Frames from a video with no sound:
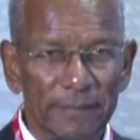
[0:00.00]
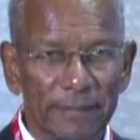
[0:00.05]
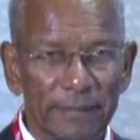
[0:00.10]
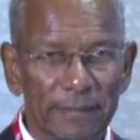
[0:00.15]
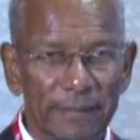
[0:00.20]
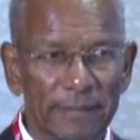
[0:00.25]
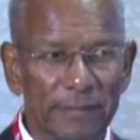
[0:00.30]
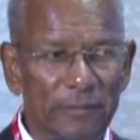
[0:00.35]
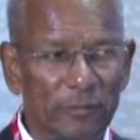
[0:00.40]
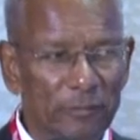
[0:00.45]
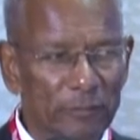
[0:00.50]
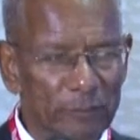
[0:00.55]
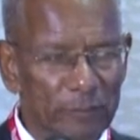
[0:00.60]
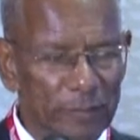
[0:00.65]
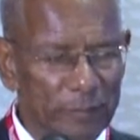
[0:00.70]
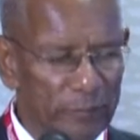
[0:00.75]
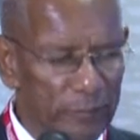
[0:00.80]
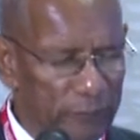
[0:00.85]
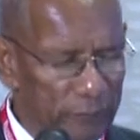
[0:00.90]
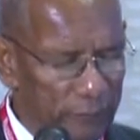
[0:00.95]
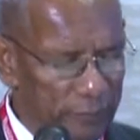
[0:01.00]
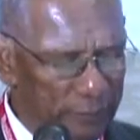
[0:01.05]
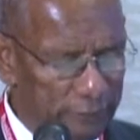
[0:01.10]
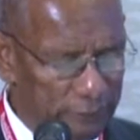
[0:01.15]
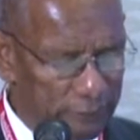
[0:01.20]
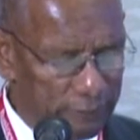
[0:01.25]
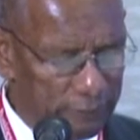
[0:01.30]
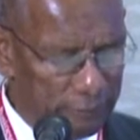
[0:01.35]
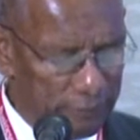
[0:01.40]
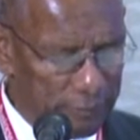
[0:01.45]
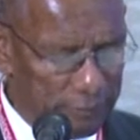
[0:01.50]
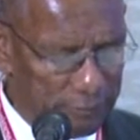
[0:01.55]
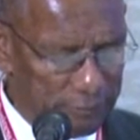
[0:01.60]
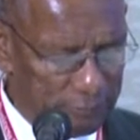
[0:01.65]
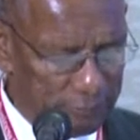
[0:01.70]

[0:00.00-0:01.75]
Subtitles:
And I hope I'll be favored very